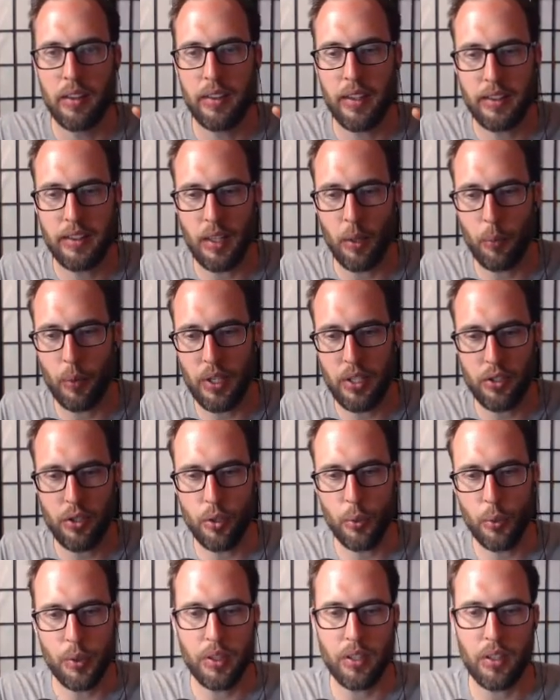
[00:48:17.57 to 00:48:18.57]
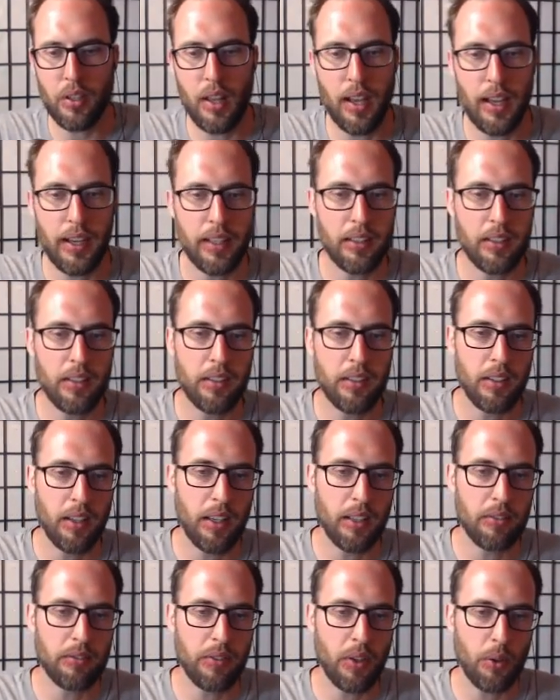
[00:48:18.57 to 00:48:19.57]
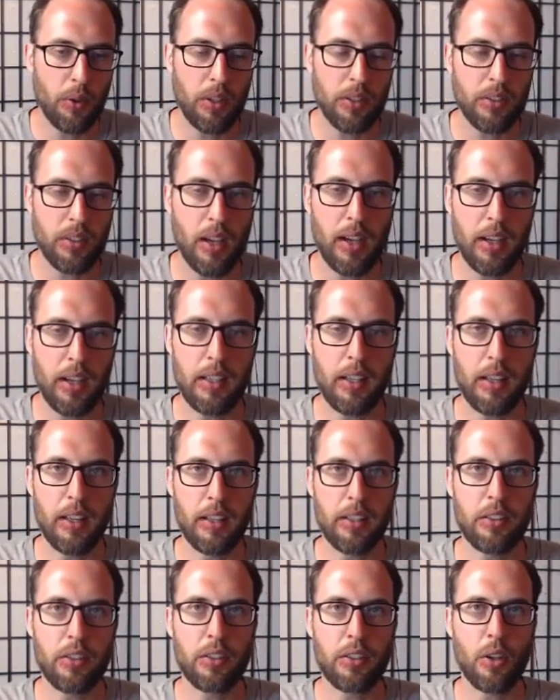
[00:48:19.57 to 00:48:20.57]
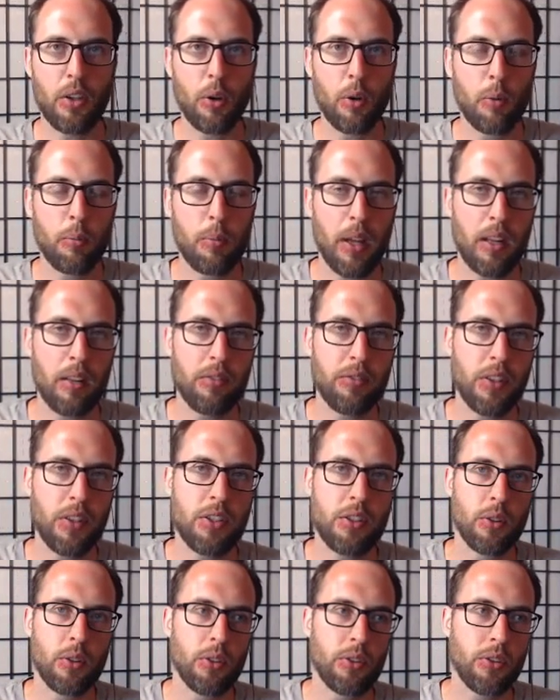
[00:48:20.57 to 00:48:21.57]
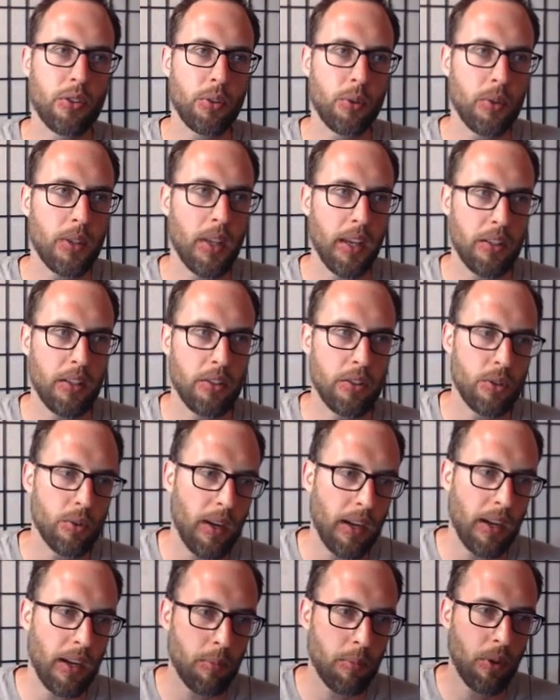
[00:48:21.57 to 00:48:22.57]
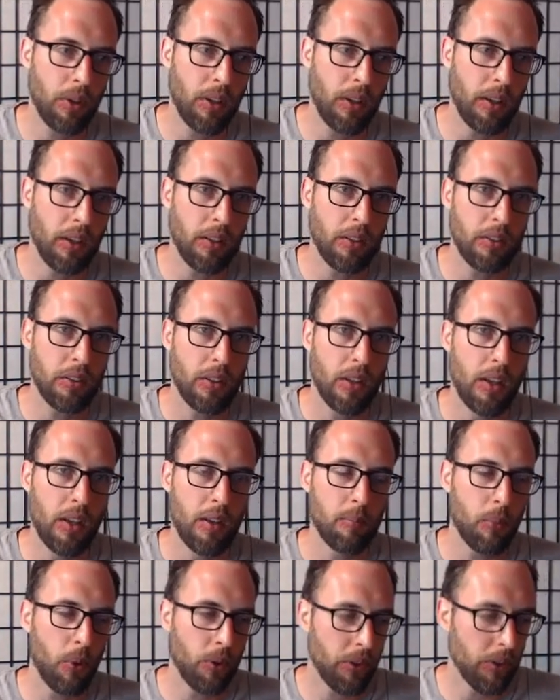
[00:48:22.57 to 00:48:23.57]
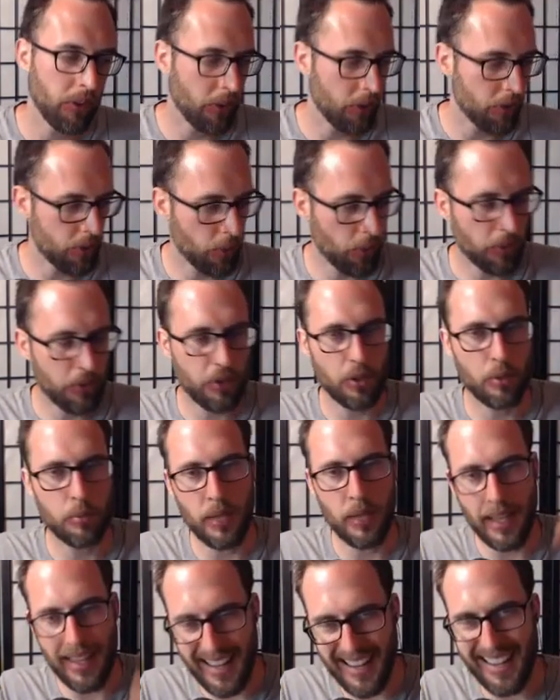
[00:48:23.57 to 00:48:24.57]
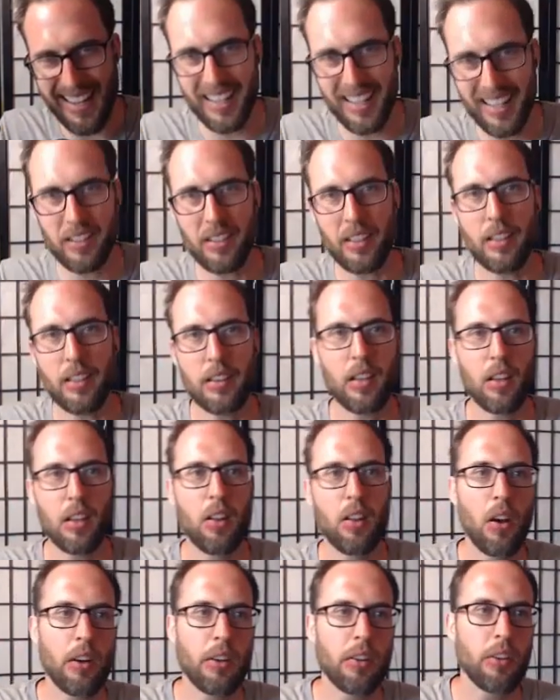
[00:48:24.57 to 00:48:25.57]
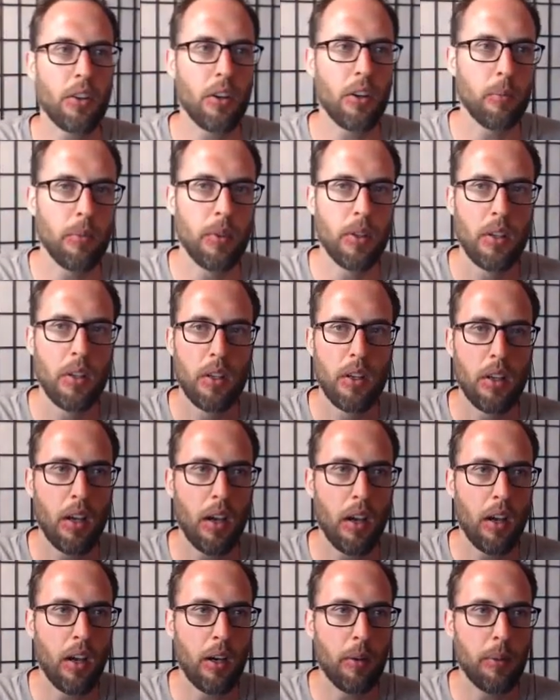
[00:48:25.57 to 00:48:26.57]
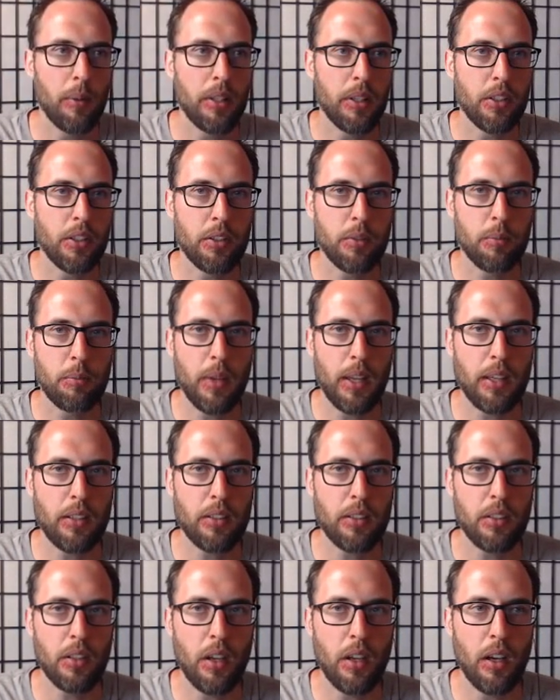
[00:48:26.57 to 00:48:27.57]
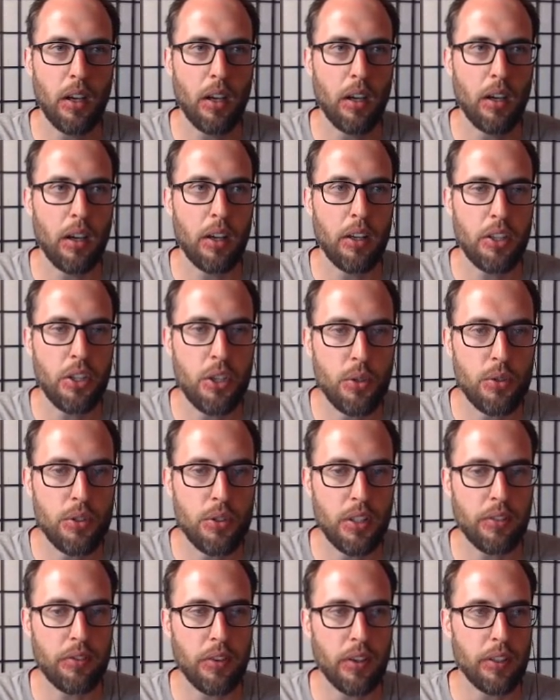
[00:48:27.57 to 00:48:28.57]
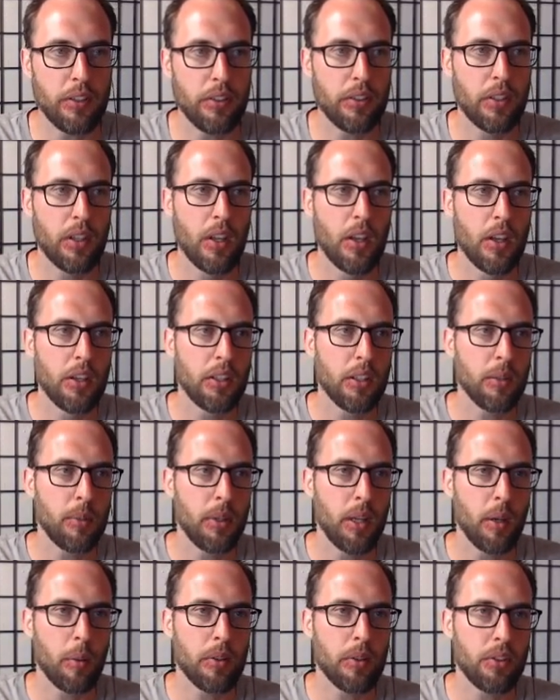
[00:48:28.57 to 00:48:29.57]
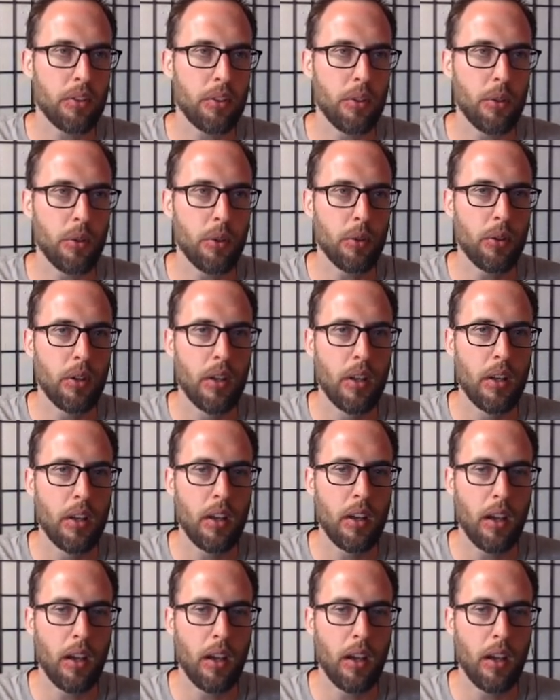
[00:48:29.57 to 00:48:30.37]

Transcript: thing that we do with clients and focus on, and it's so beneficial to get direct bookings both in the short term and in the long term. It just makes a huge difference to be able to